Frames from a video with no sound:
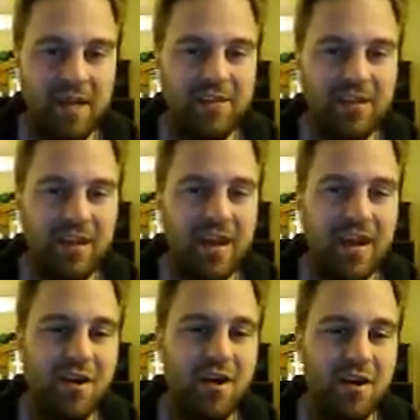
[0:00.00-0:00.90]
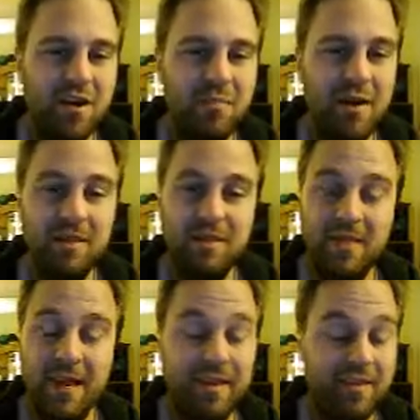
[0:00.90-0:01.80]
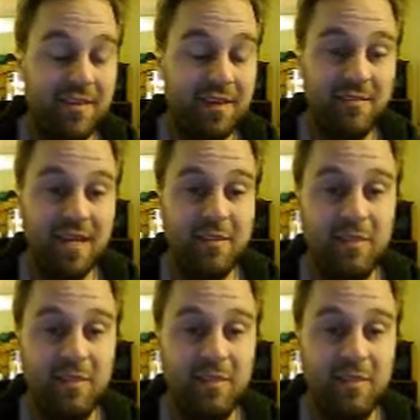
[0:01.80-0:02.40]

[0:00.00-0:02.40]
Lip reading: It's a lot harder, but at the same time,